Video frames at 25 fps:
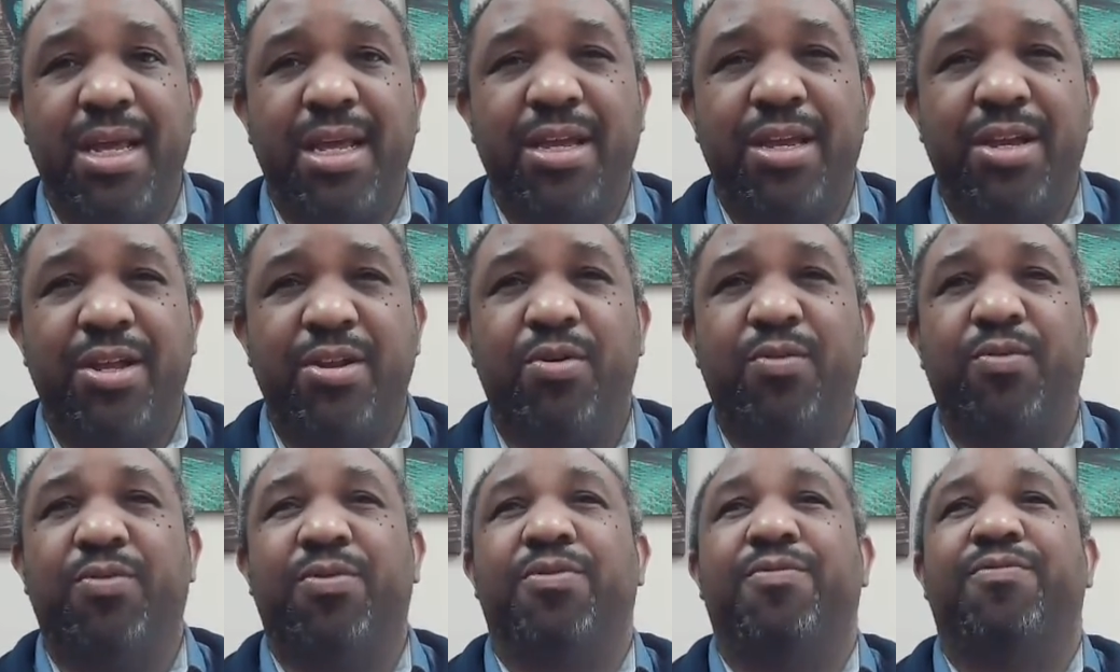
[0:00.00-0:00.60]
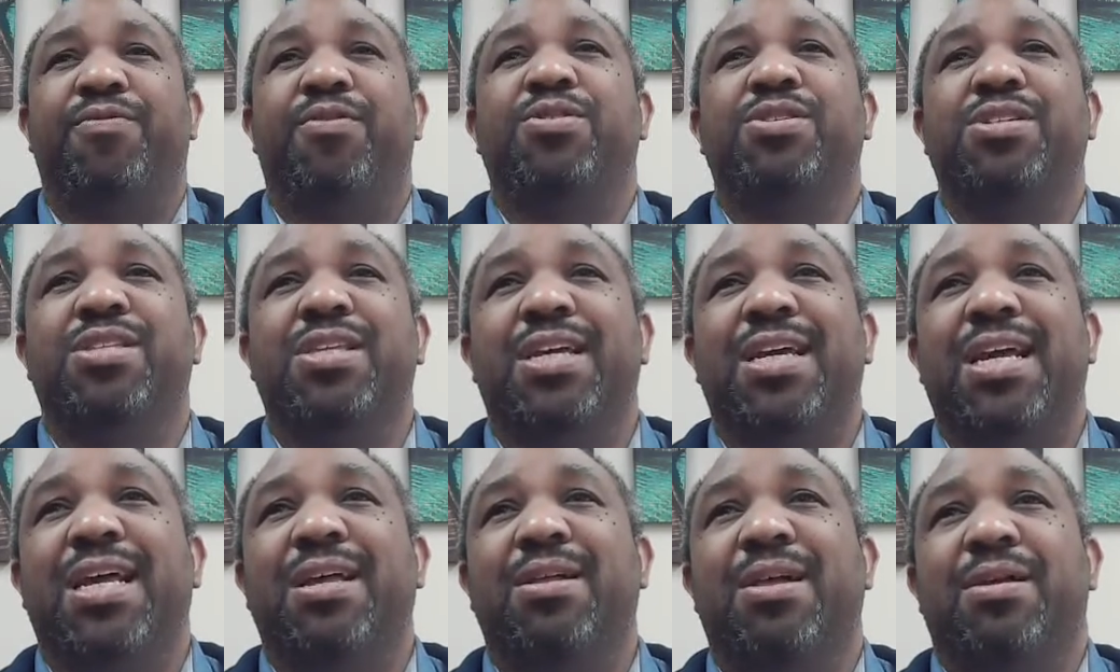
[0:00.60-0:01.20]
The first
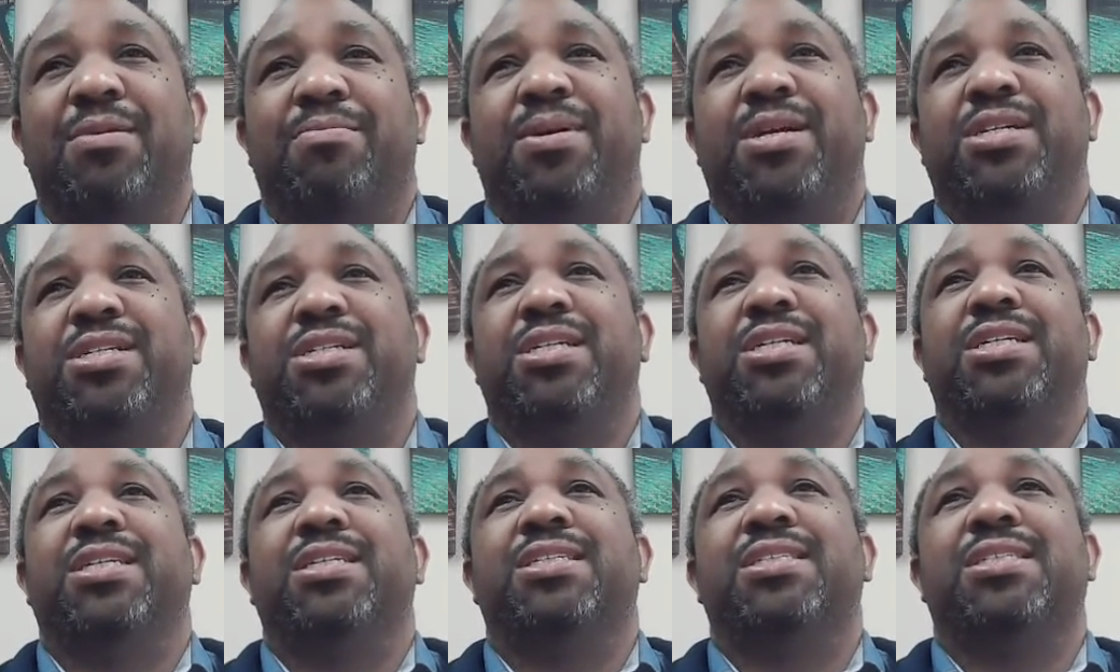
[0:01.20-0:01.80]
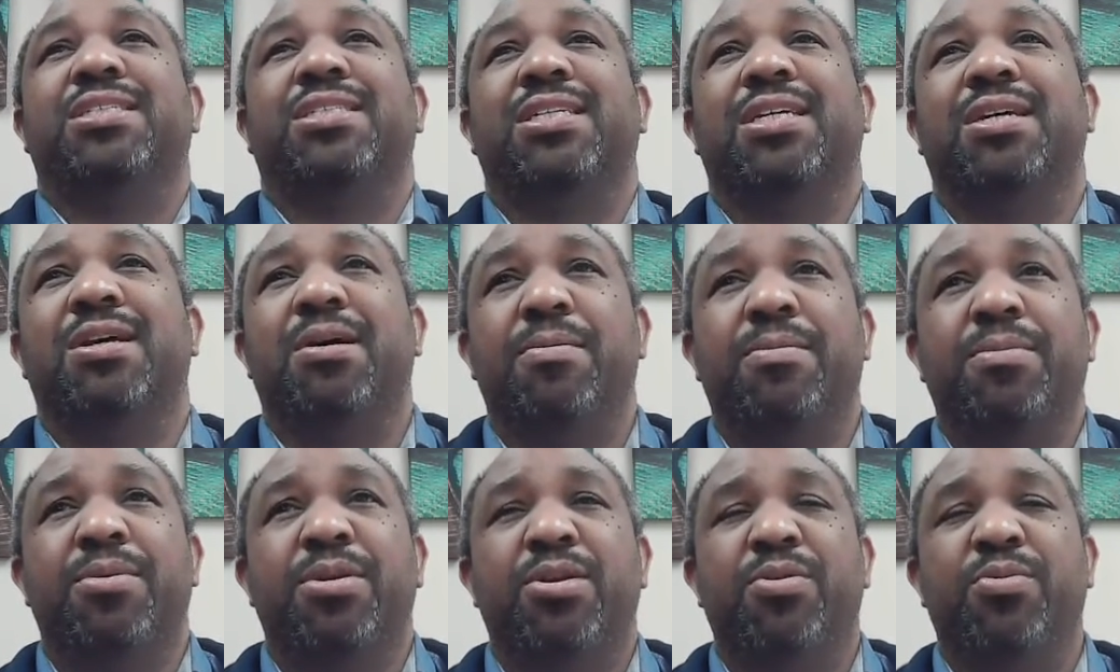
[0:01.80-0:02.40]
thing I'll mention is,
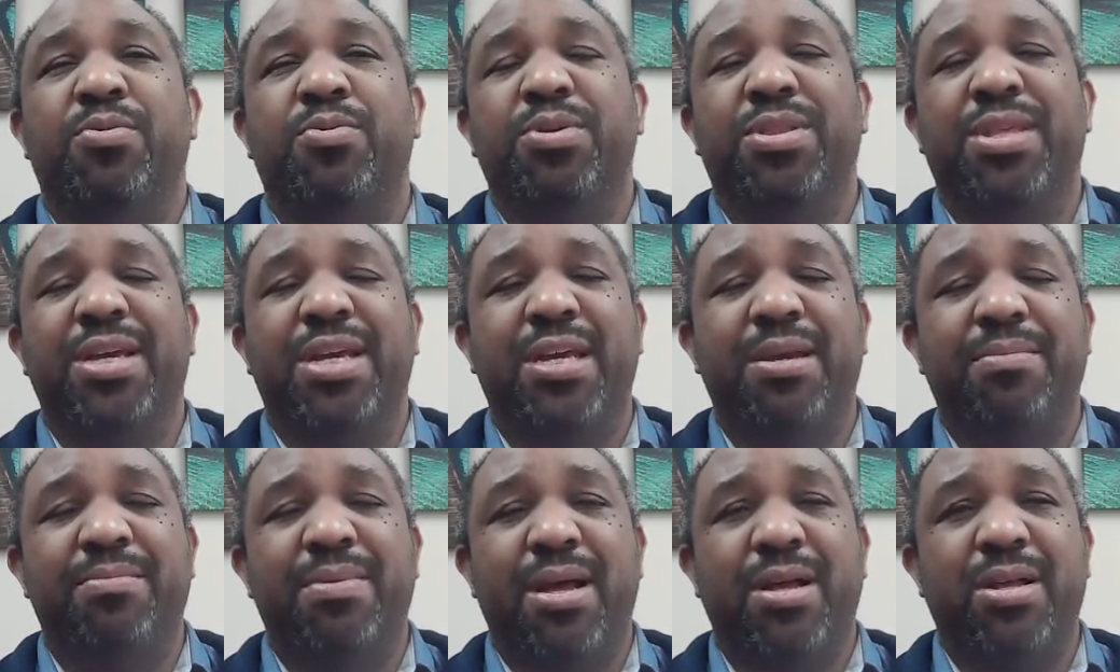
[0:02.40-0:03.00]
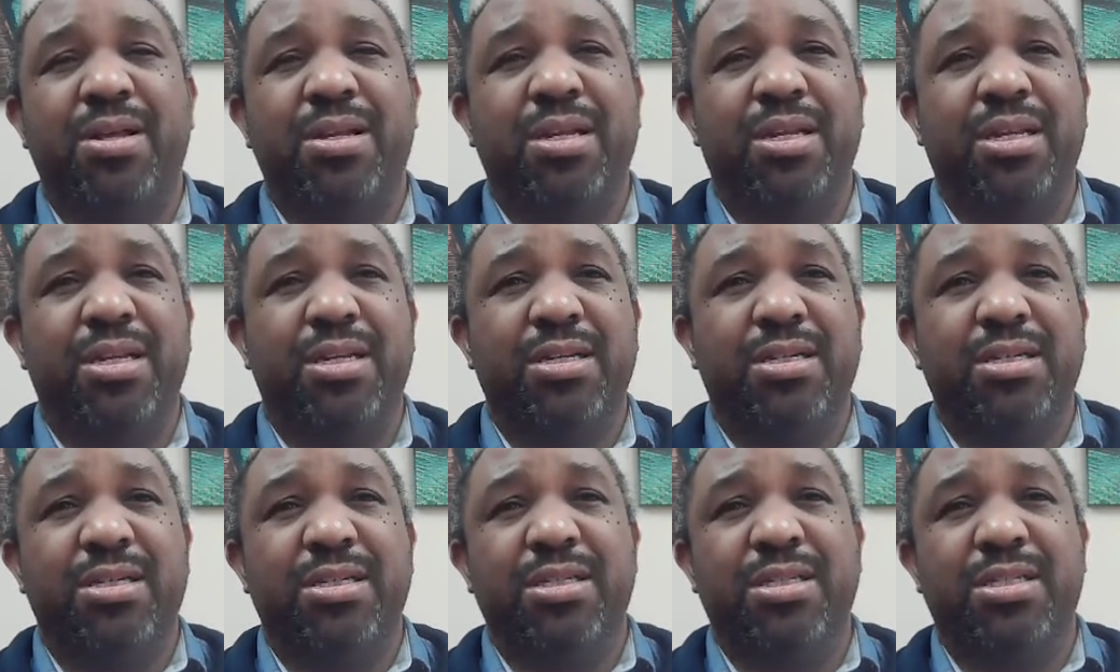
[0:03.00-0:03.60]
when we're thinking about
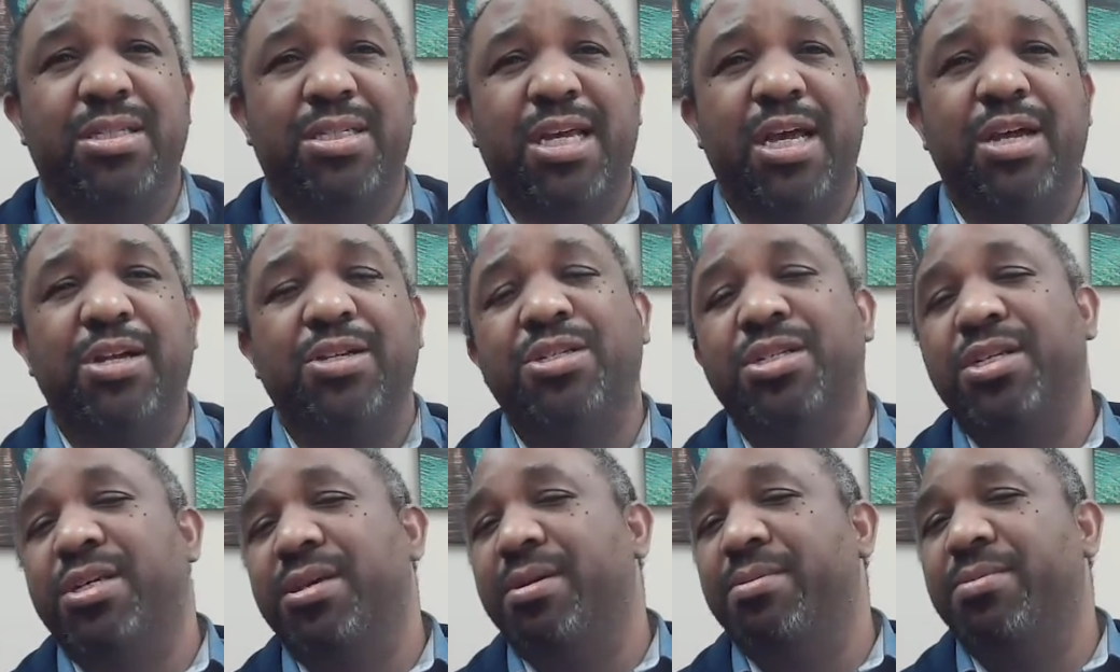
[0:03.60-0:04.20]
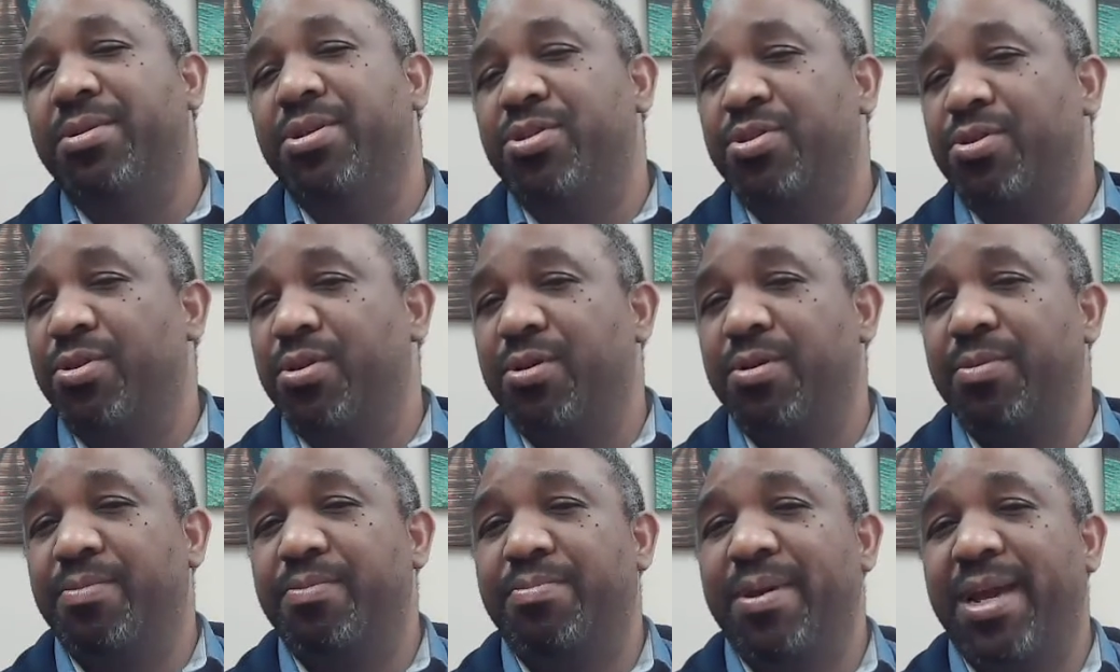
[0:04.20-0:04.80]
skeletally
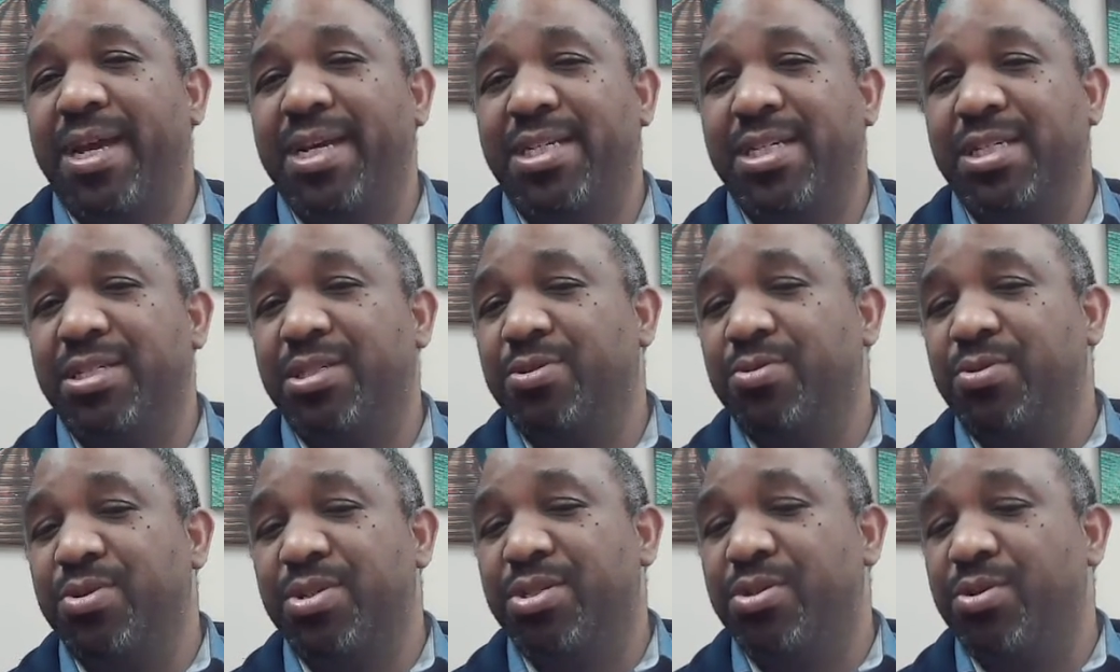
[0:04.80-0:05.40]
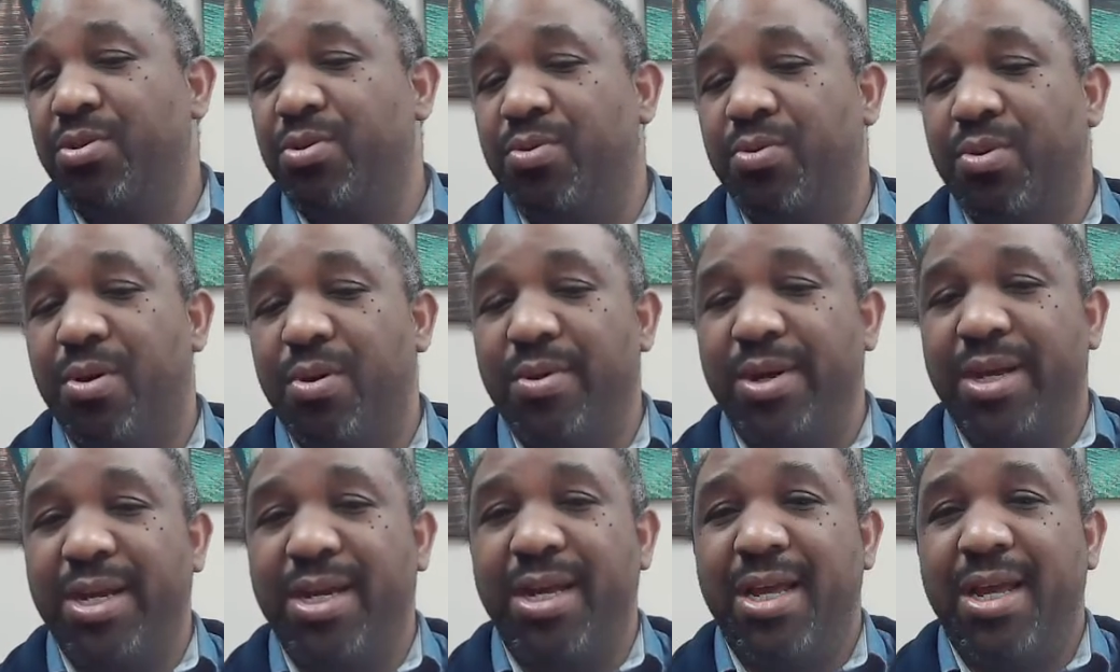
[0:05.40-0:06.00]
immature patients who are still
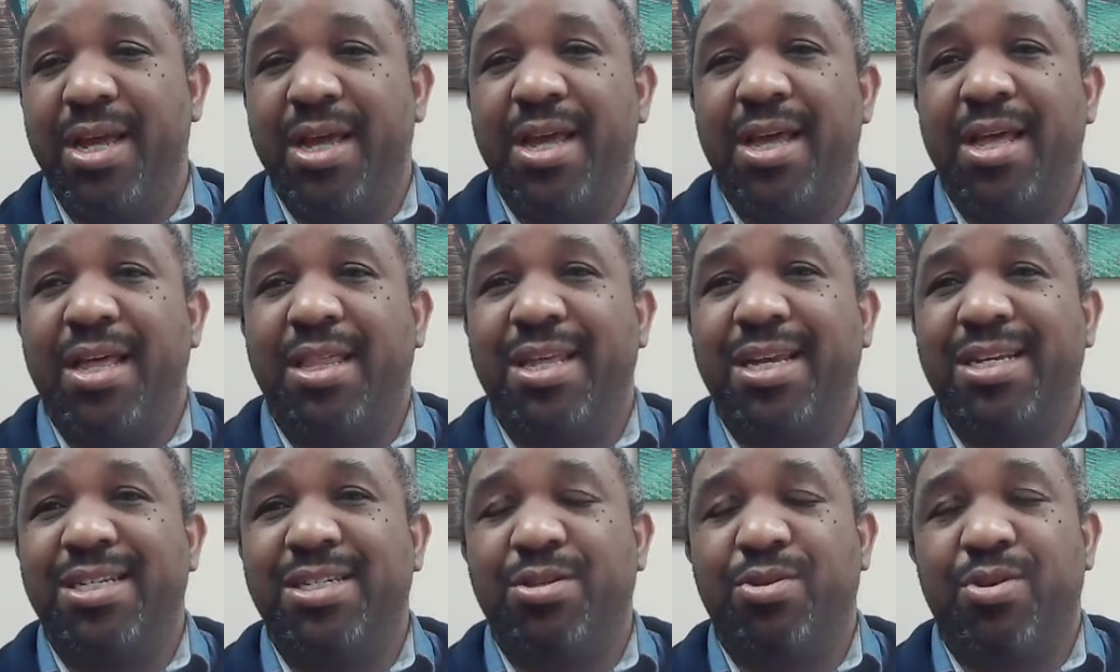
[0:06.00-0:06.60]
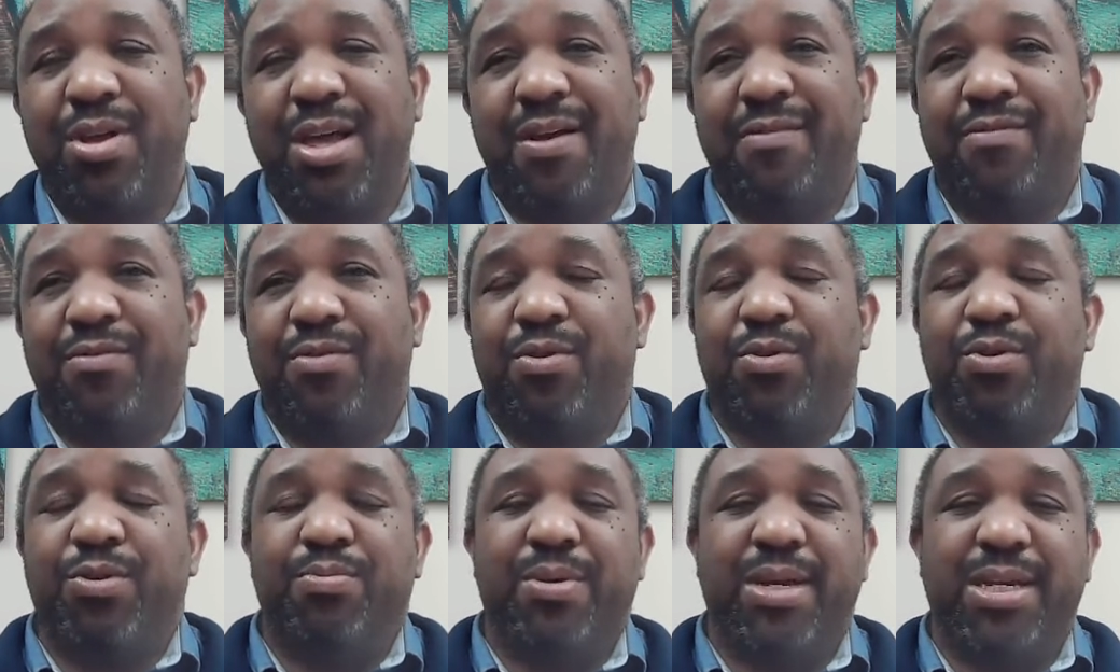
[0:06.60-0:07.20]
growing, they still have
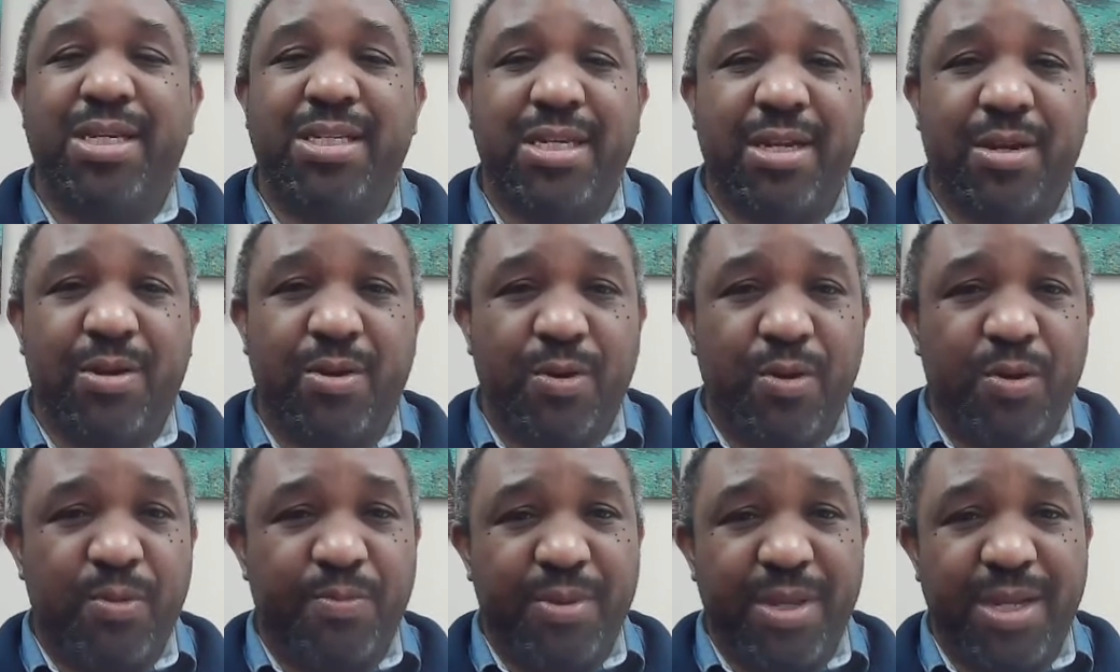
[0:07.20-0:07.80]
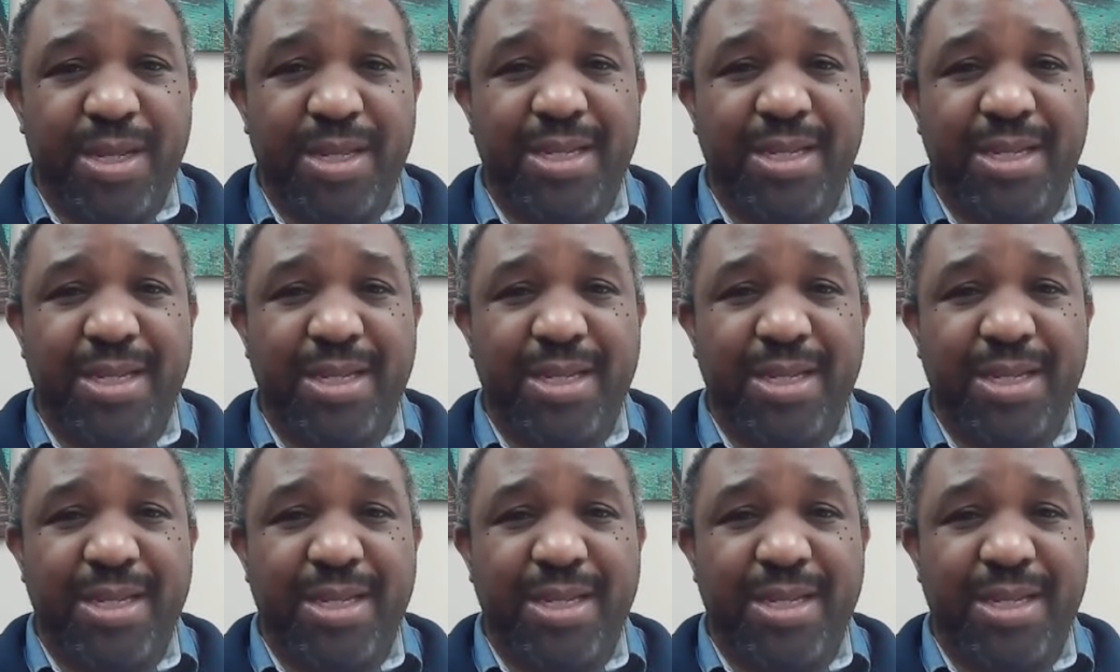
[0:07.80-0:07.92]
growth plates that are open.